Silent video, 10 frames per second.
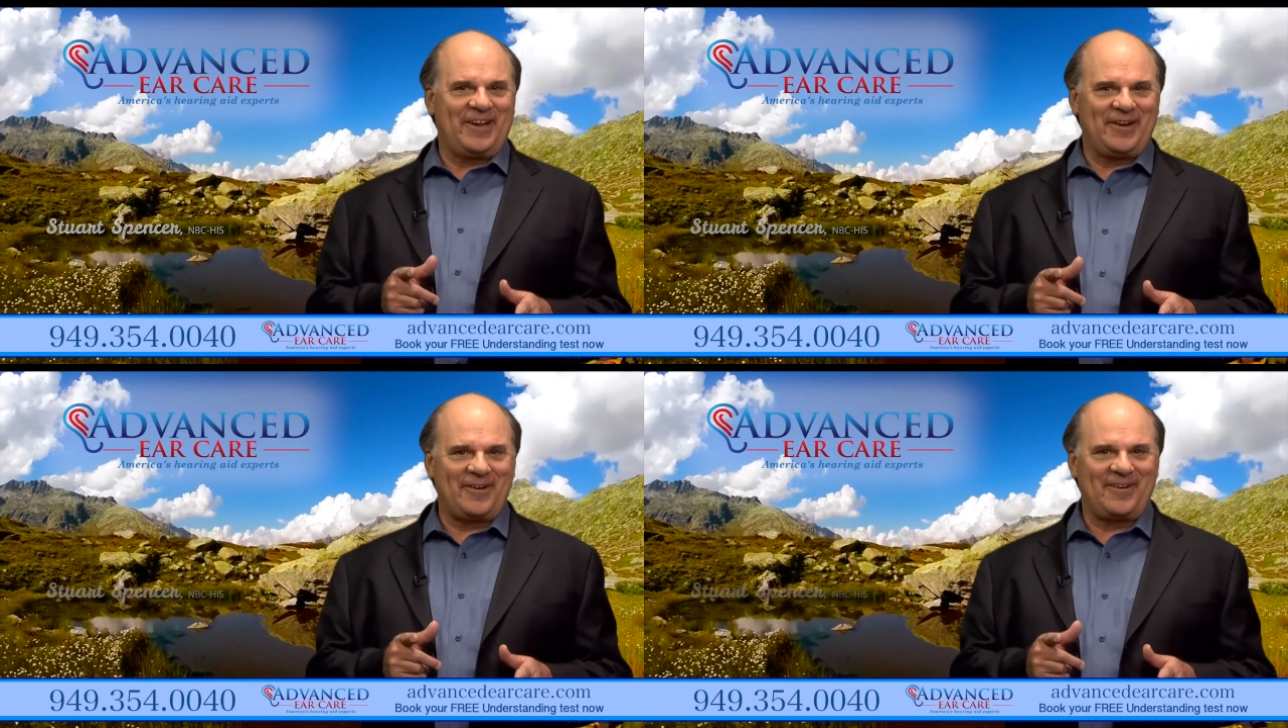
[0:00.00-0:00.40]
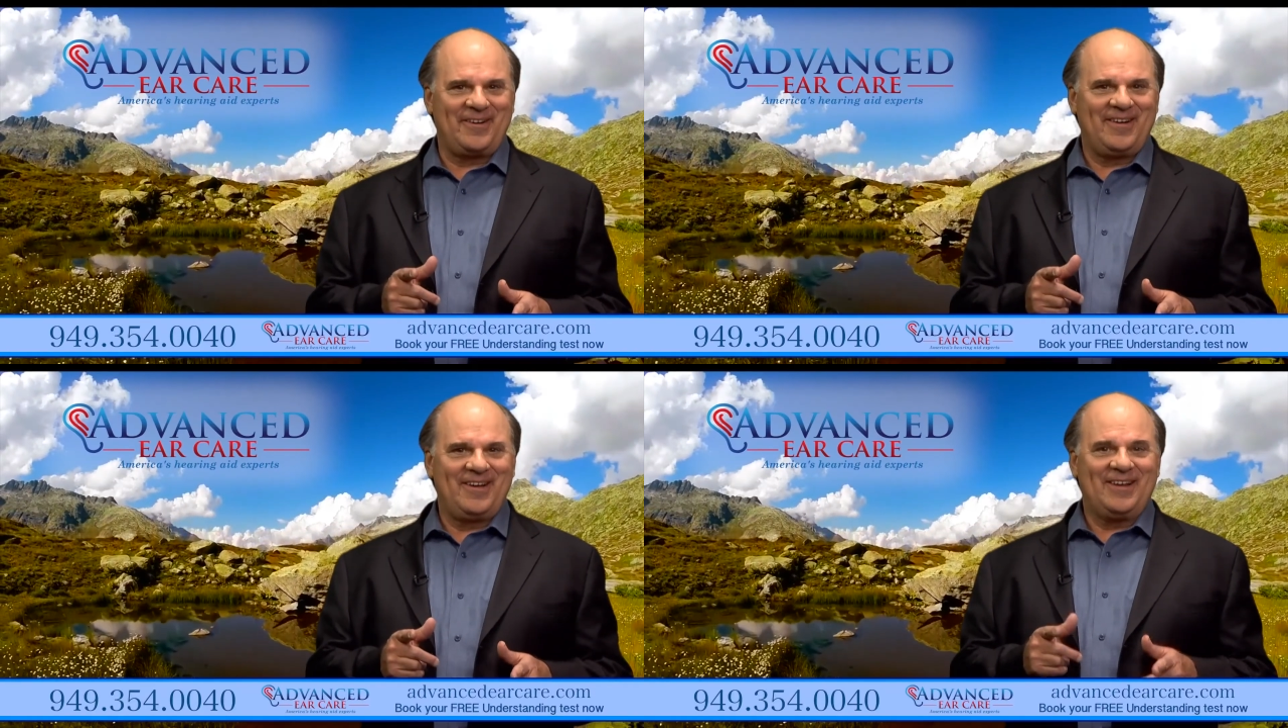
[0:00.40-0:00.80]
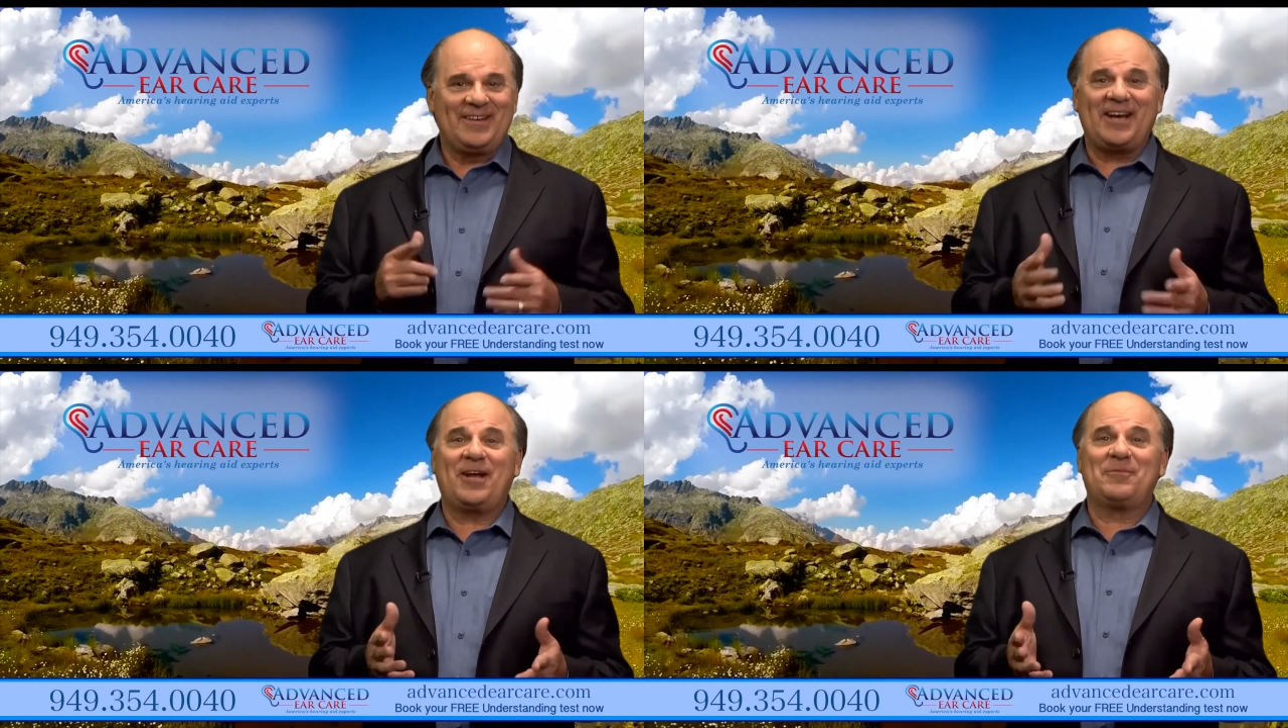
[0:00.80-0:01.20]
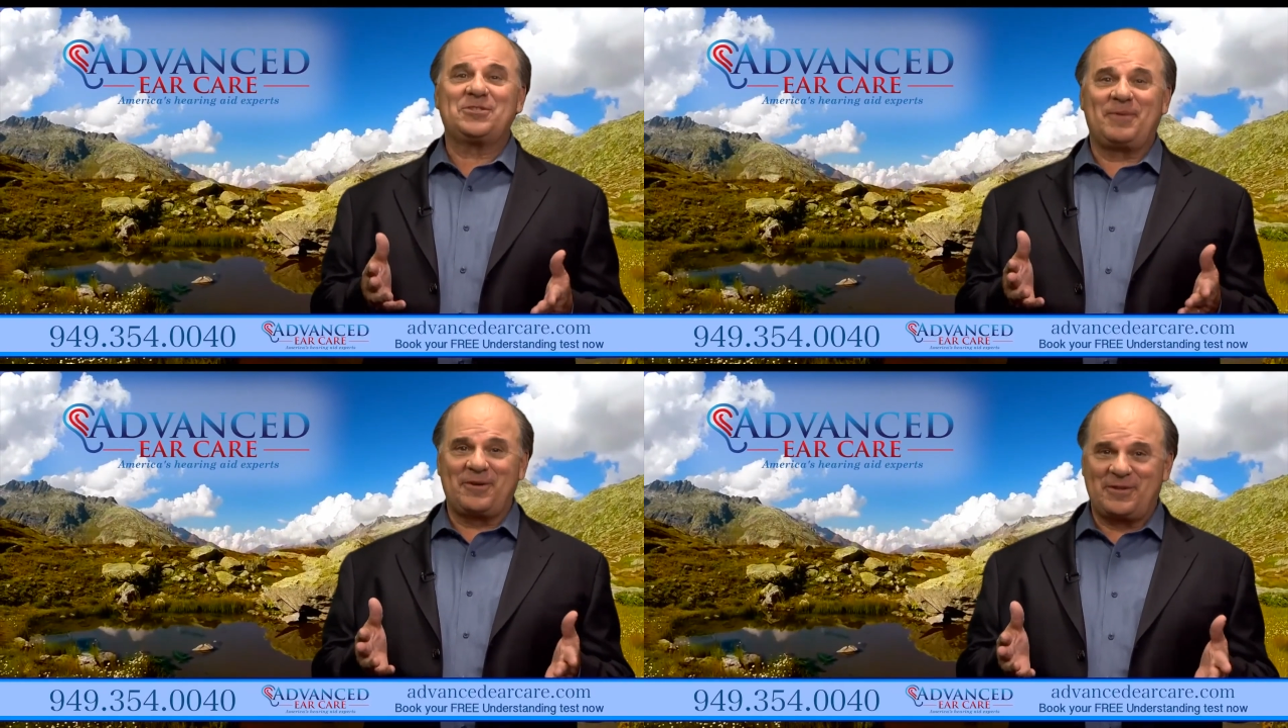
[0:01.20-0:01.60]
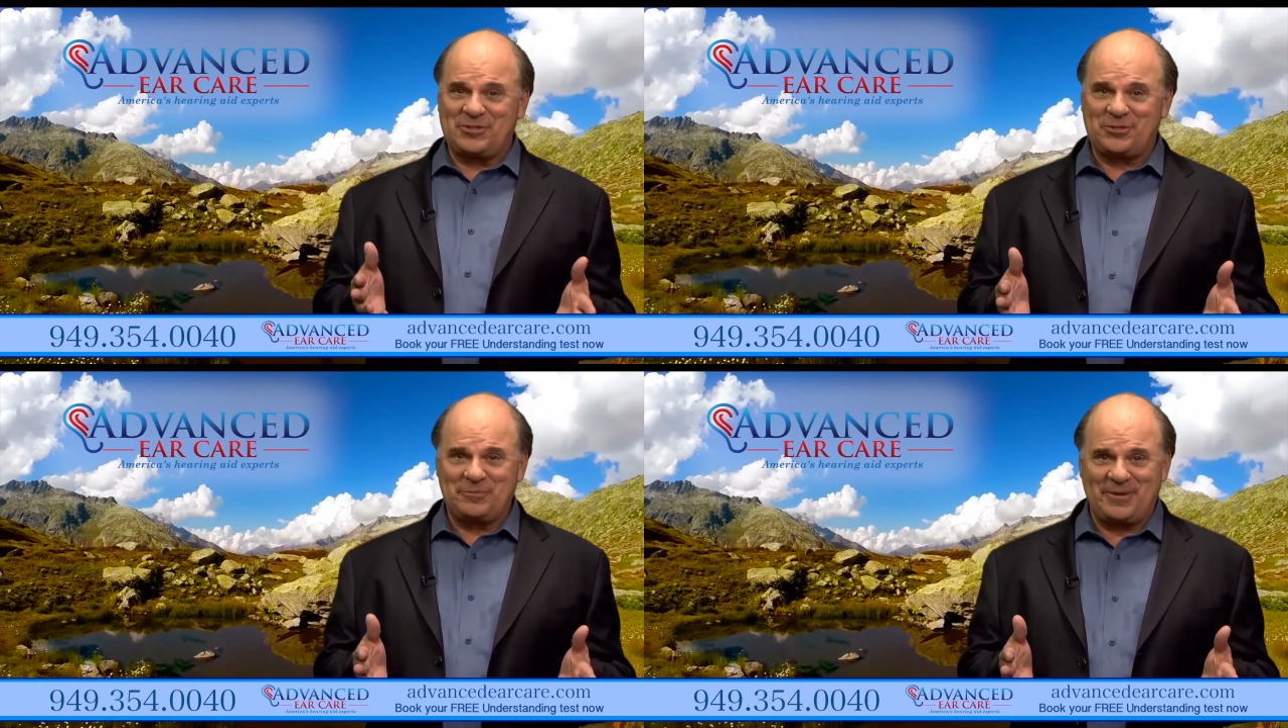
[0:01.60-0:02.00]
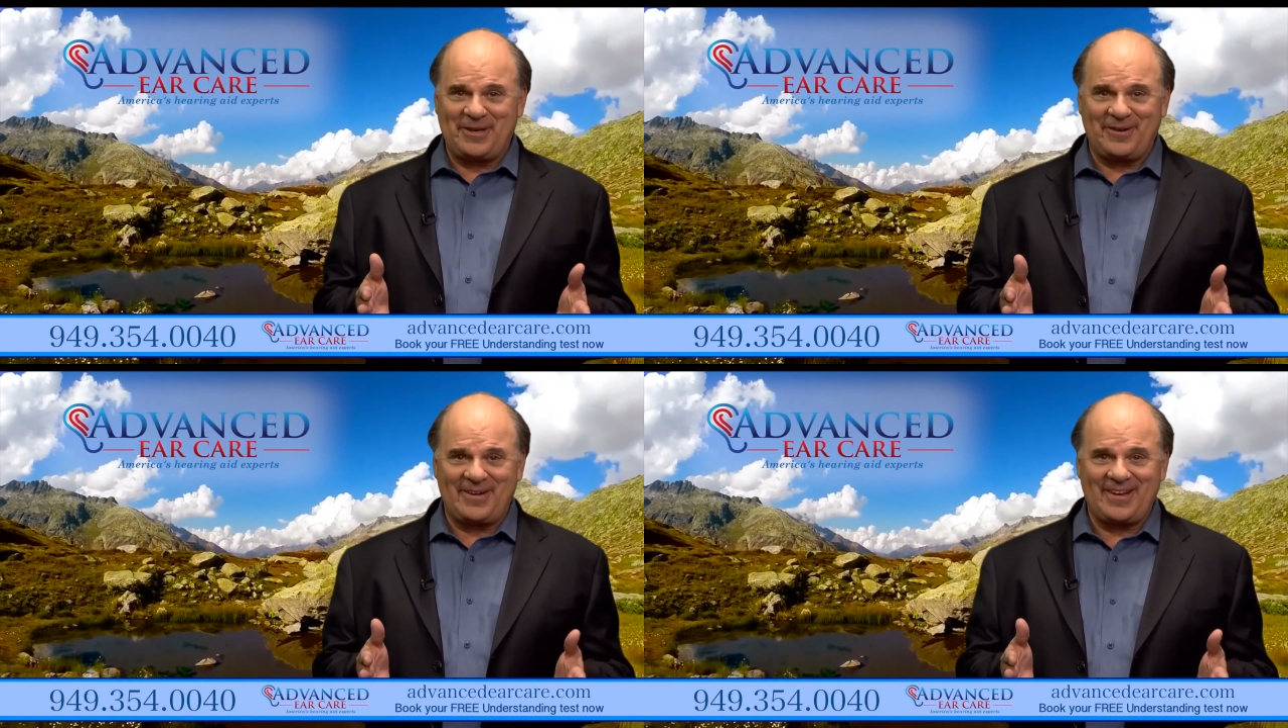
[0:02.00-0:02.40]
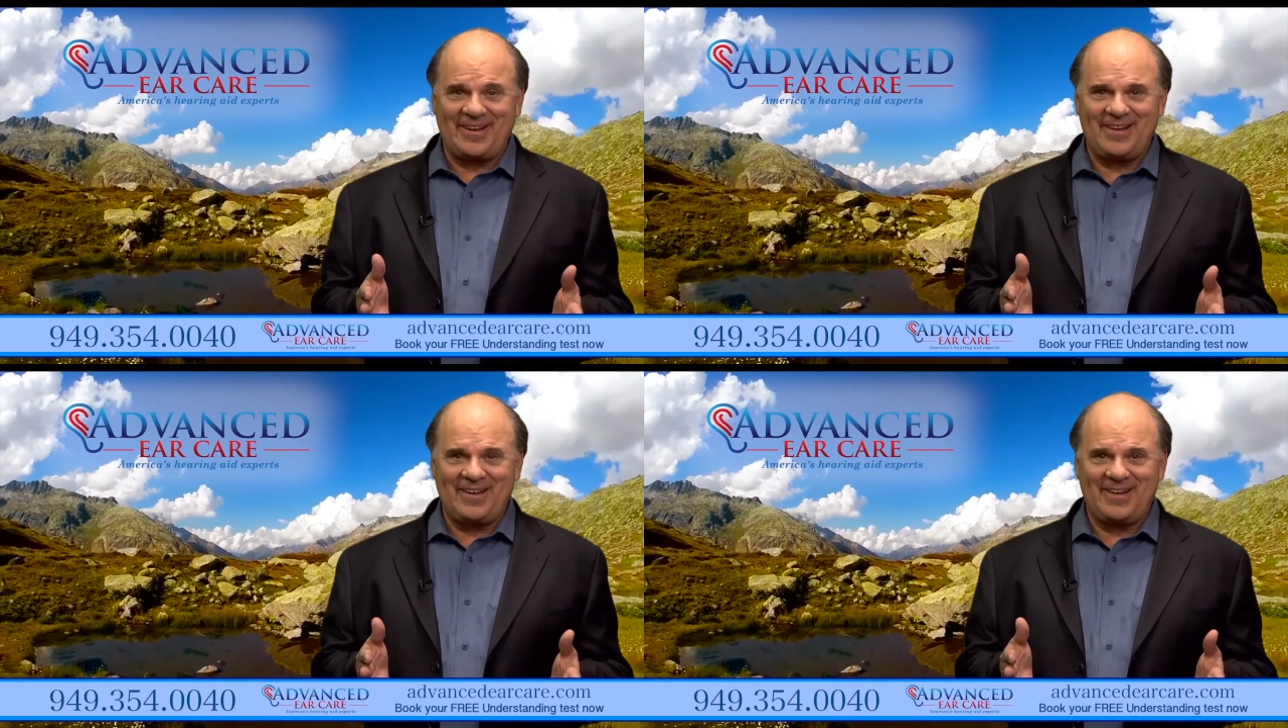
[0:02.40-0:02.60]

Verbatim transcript: hear, not how much better they should be hearing.